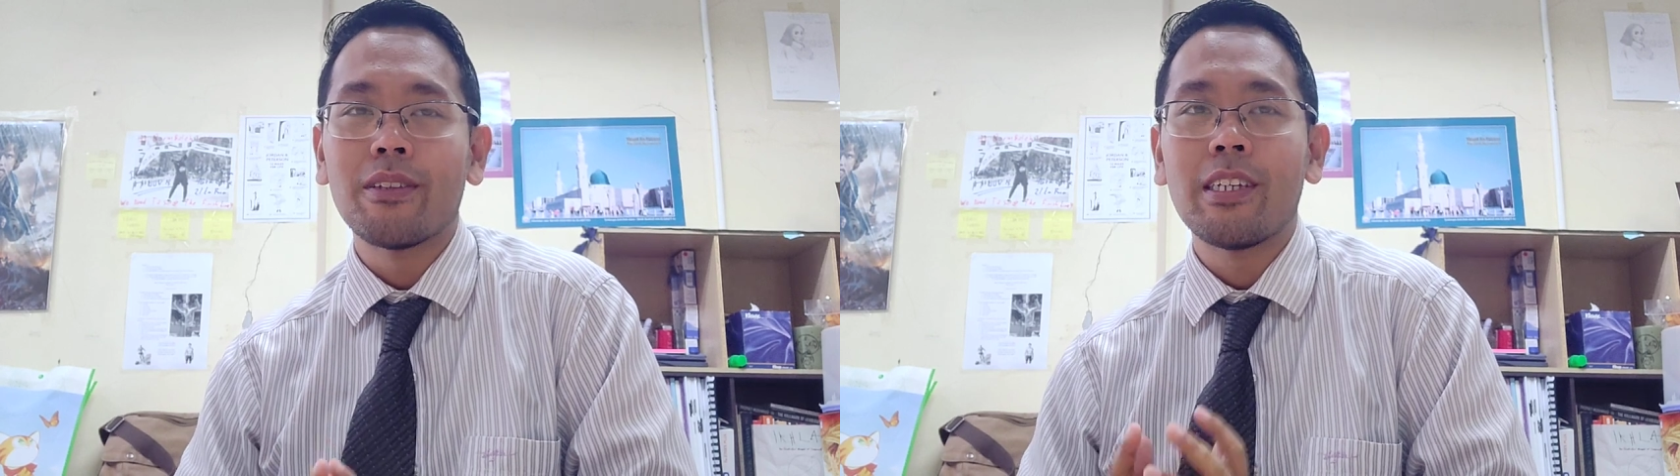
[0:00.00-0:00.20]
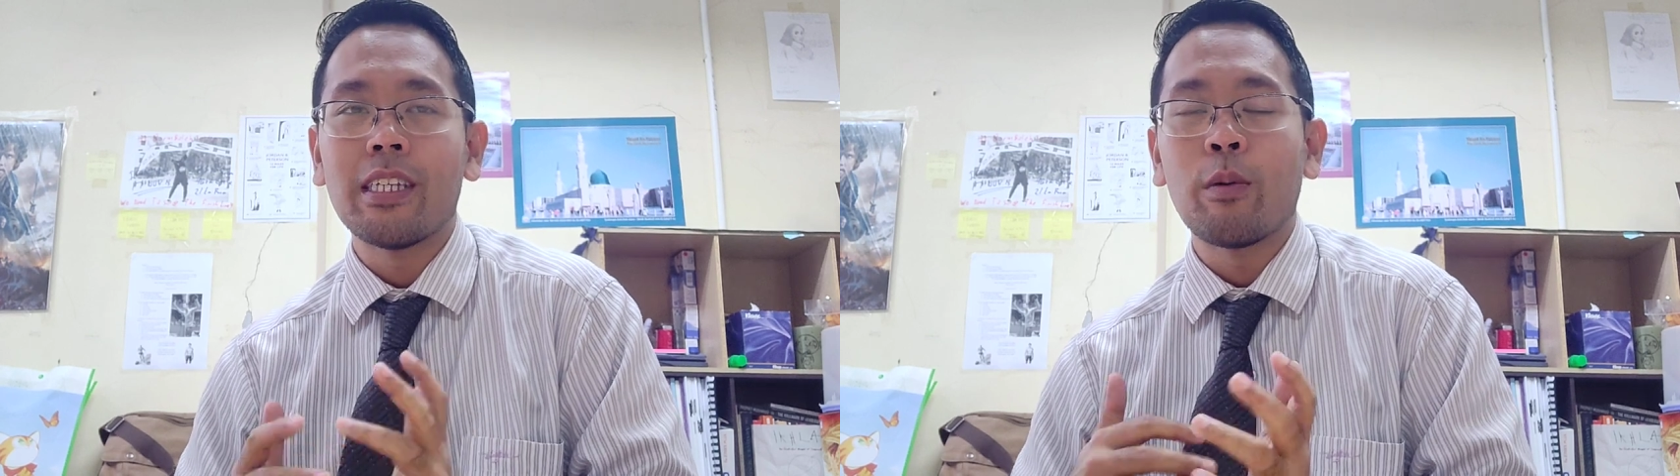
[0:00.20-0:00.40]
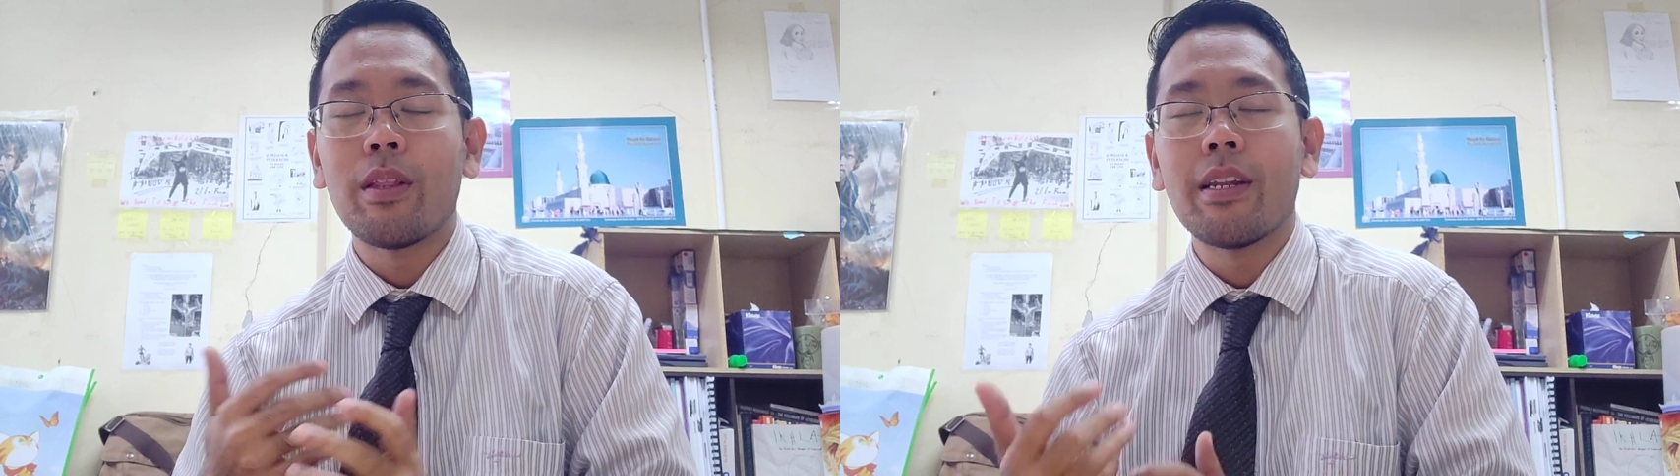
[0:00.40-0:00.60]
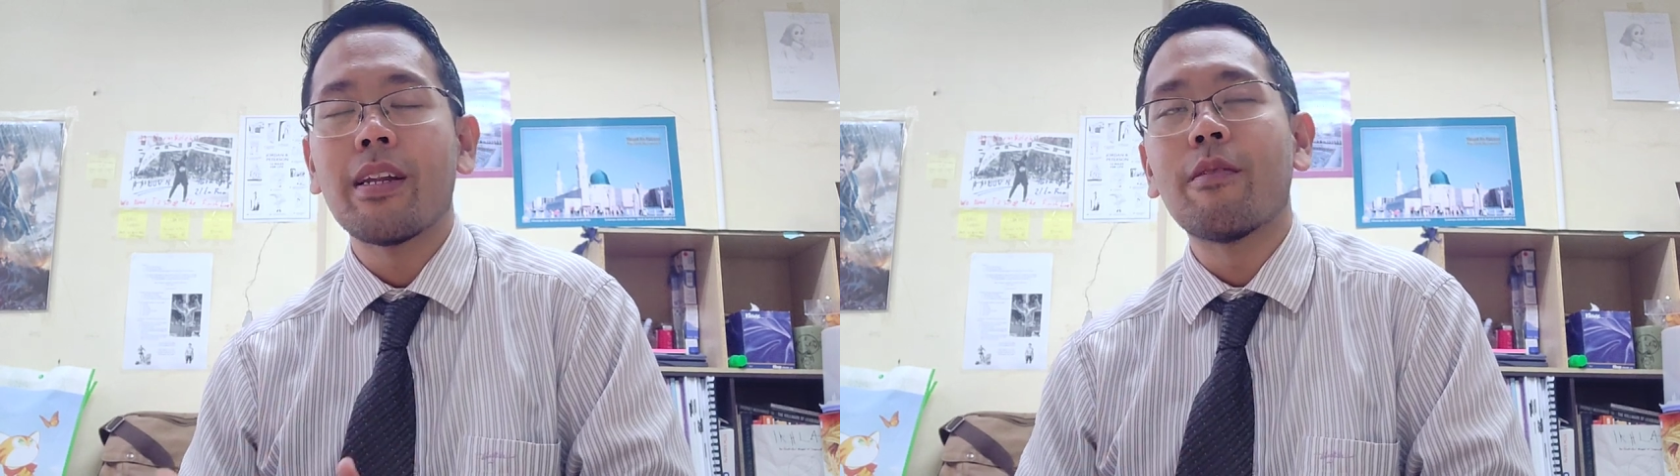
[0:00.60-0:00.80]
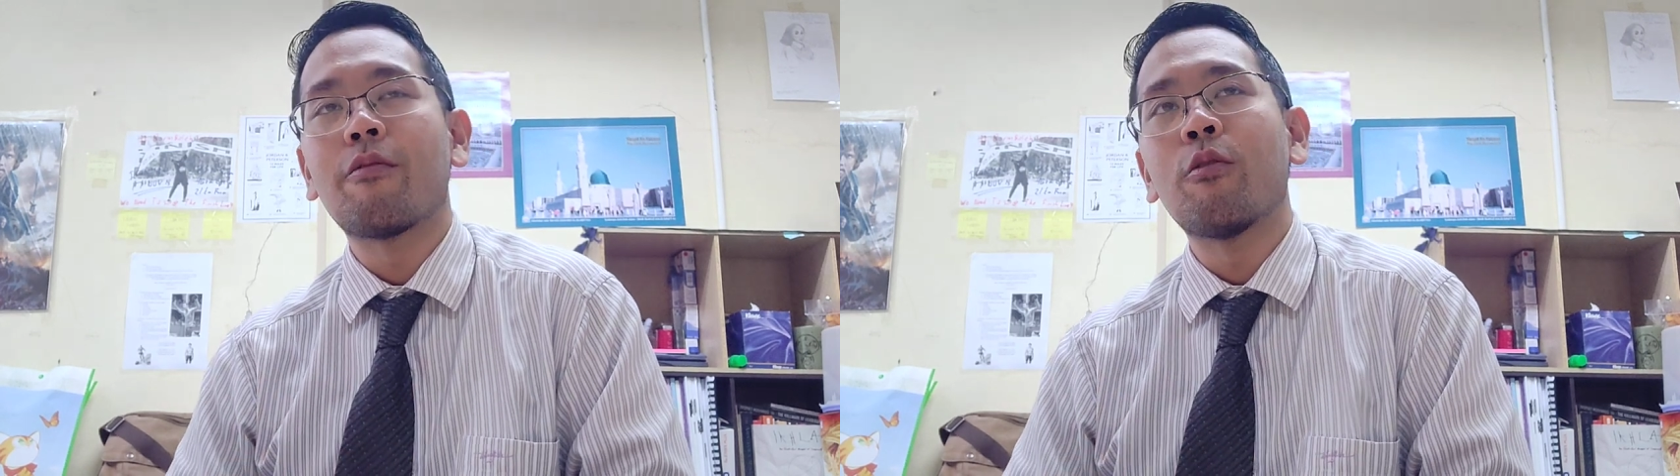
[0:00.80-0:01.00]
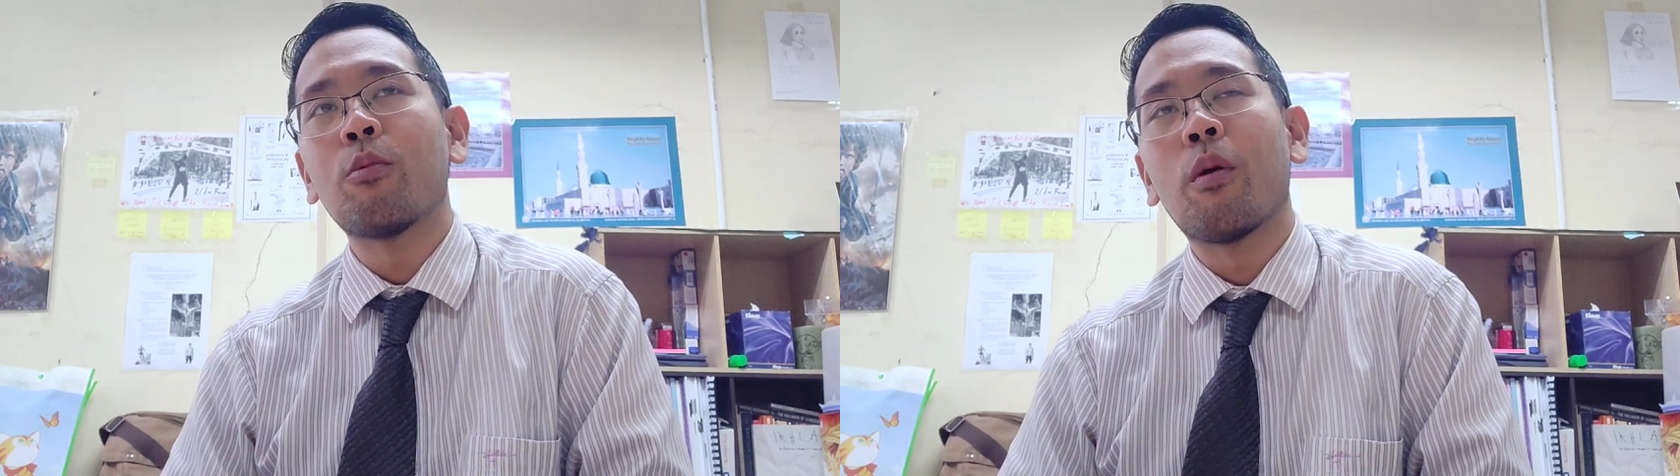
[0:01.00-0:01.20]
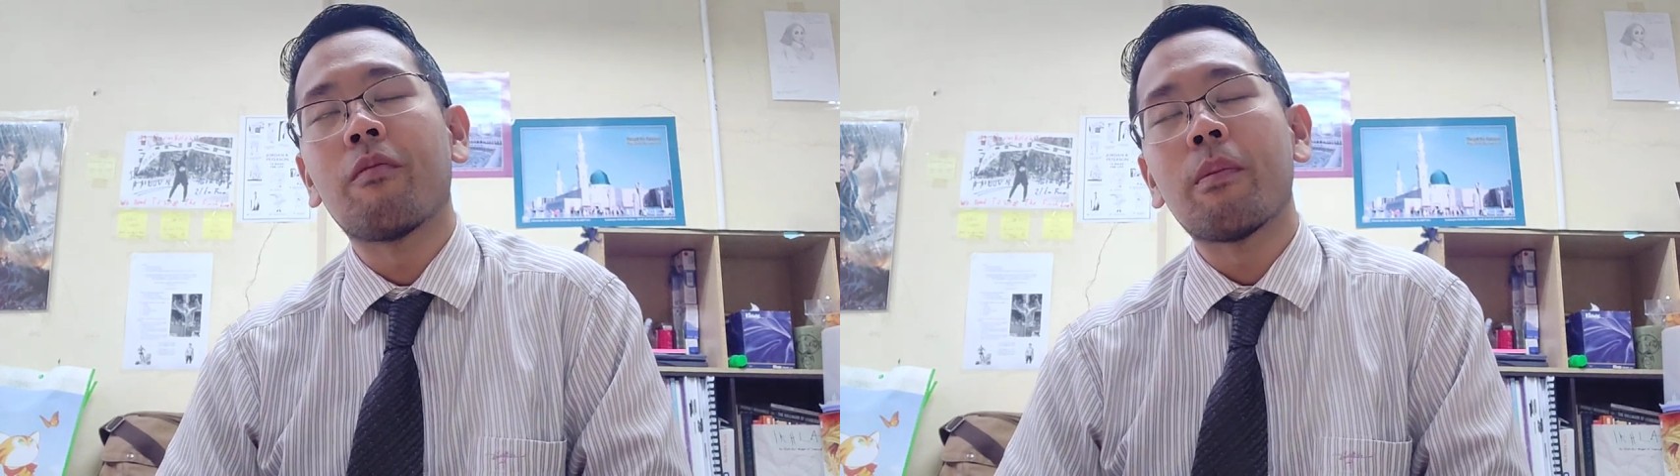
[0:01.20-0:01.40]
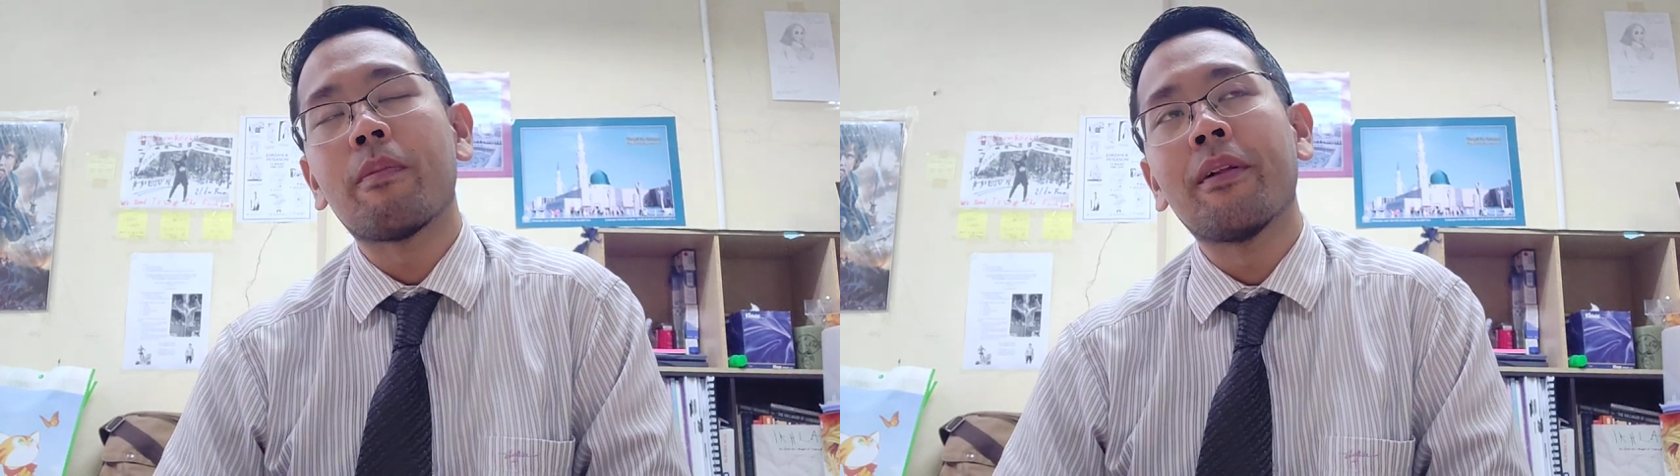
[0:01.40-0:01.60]
sitting with another group
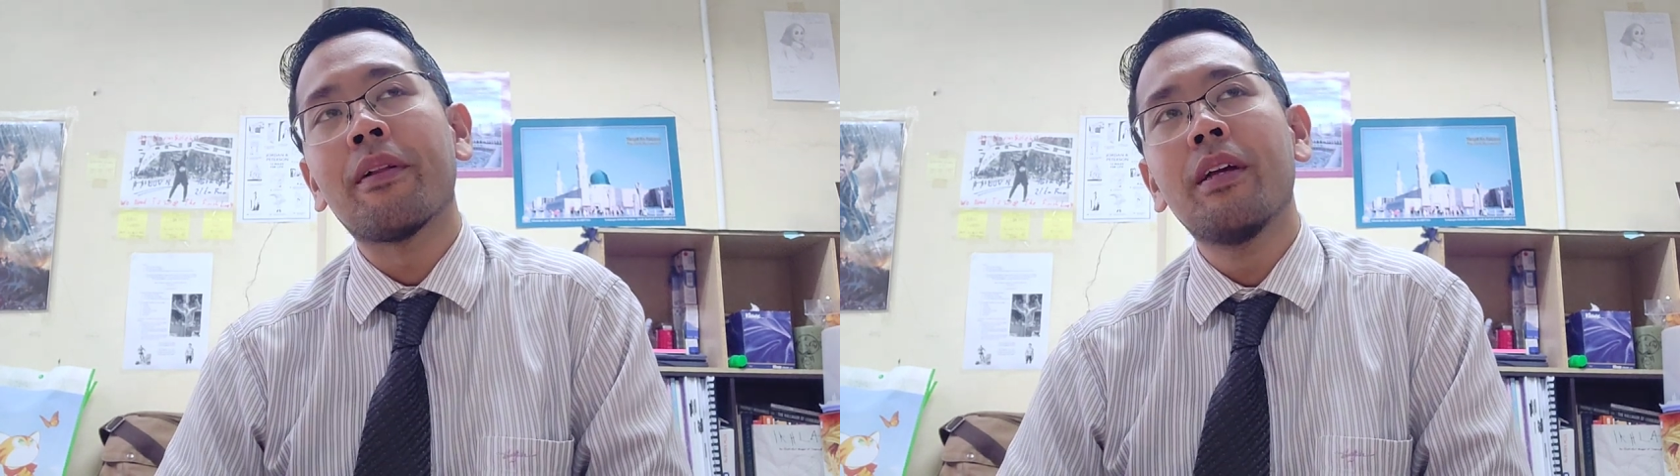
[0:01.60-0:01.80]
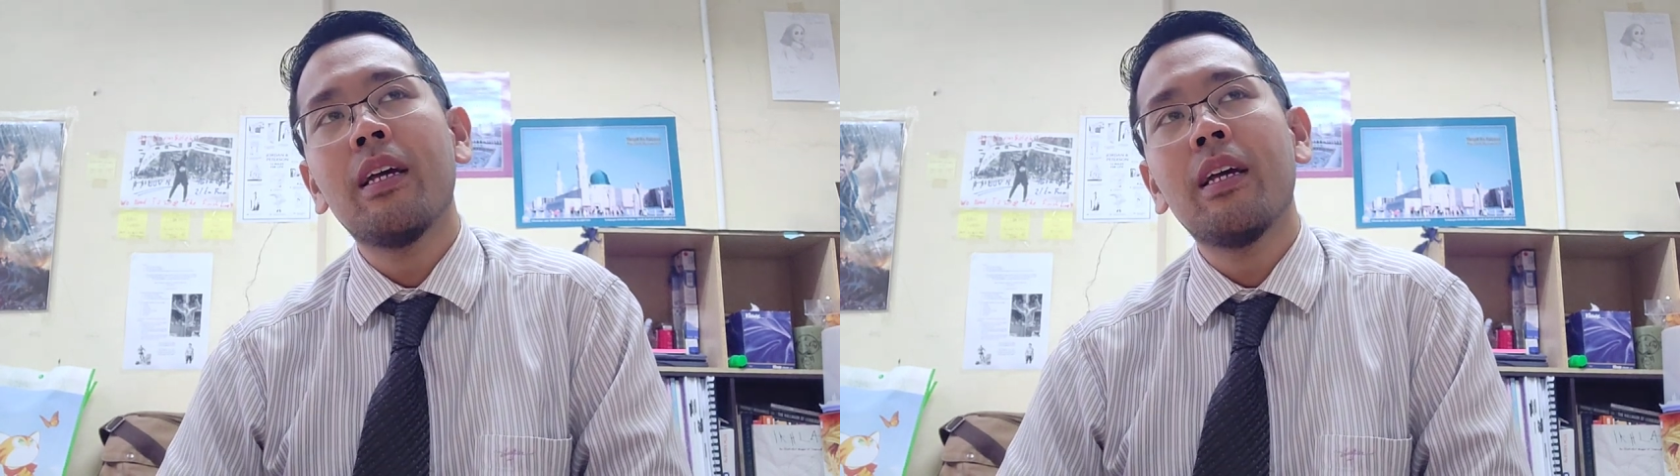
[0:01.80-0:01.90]
of people.